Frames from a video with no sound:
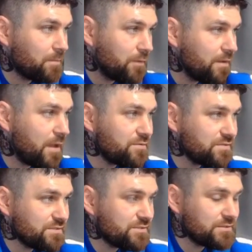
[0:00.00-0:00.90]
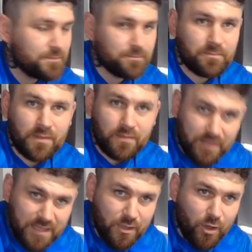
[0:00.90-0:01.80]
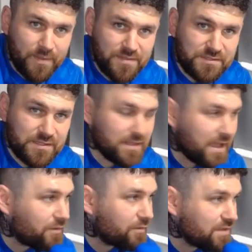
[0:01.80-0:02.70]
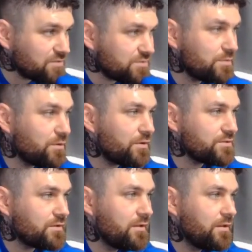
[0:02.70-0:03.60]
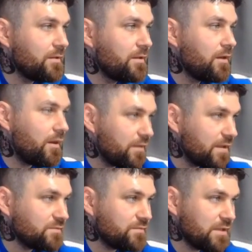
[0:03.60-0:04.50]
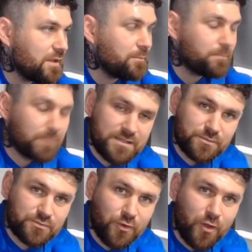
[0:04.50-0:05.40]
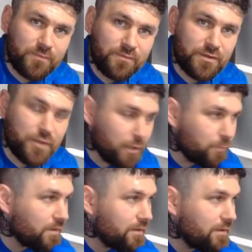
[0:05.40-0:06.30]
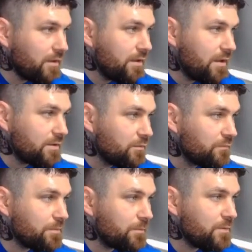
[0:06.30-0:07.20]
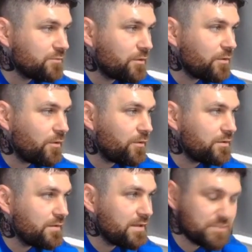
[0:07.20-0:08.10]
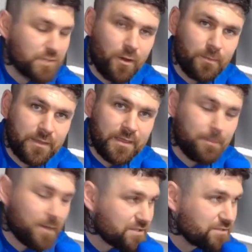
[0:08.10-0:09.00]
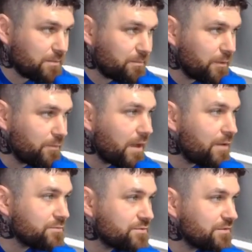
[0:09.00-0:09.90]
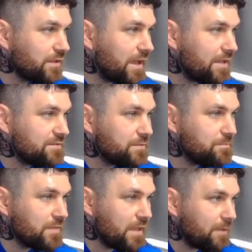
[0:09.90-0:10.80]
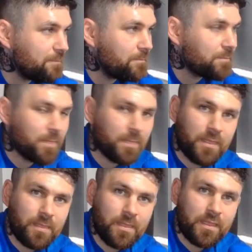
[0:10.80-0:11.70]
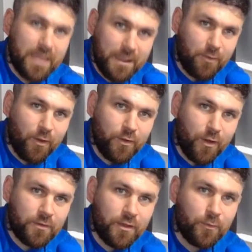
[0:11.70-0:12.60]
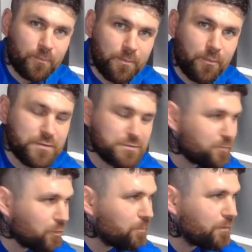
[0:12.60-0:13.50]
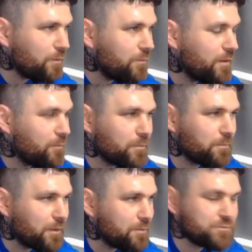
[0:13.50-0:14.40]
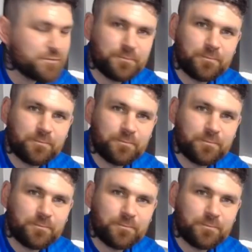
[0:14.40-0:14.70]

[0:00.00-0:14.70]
Bluenoses, get your comments in, and I'll catch you guys on the next video. But please subscribe if you're new and you love the Blues like I do. It is a hobby, a passionate Blue Nose. And yeah, keep right on, and up the boys in Royal Blue, and up the Blues,